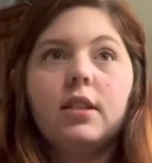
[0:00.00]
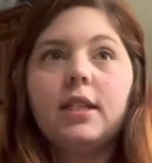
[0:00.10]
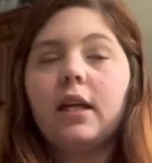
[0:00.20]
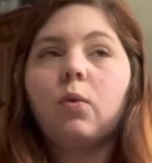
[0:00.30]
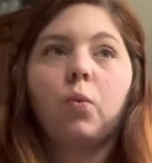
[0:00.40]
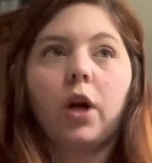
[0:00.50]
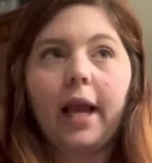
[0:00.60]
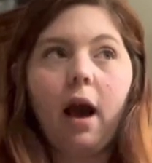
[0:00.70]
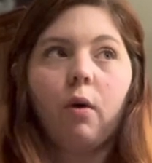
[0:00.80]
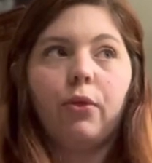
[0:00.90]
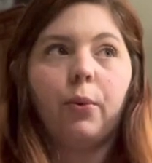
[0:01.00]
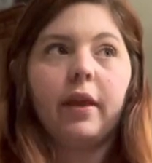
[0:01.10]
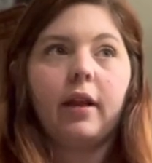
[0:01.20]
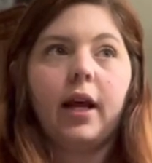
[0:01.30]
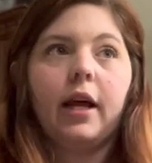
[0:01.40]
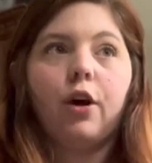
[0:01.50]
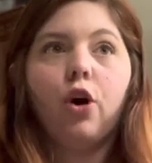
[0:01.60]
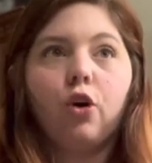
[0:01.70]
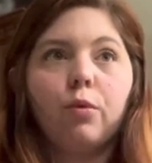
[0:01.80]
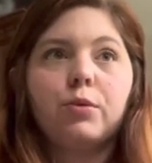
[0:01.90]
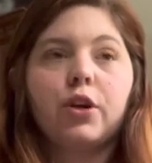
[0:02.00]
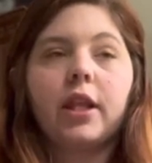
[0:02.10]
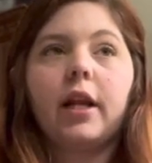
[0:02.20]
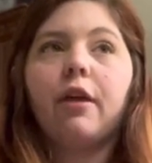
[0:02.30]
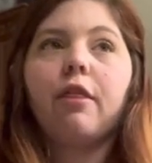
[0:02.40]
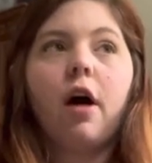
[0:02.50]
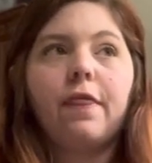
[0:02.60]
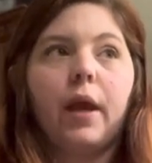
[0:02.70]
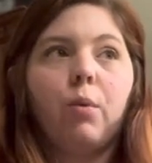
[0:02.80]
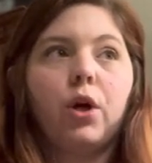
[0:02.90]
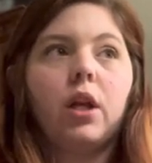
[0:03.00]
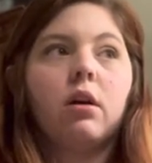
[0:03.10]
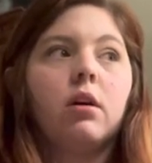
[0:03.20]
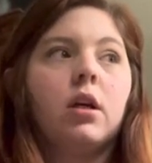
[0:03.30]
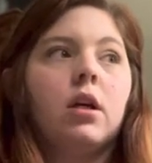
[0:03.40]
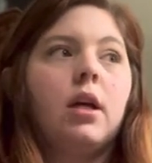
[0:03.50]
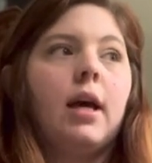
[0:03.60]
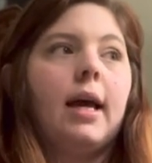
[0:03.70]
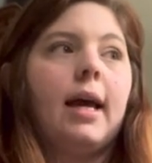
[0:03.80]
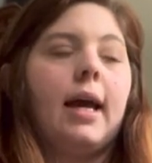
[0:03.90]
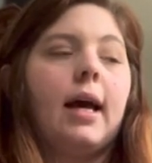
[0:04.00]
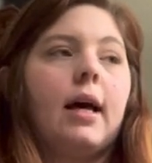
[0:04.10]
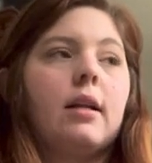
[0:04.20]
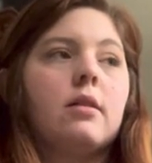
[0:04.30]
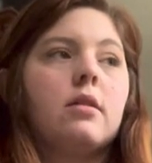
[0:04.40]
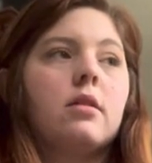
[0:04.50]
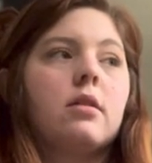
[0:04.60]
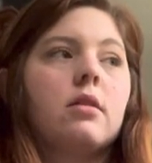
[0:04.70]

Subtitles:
didn't work out the way that I had hoped or that I thought they would, and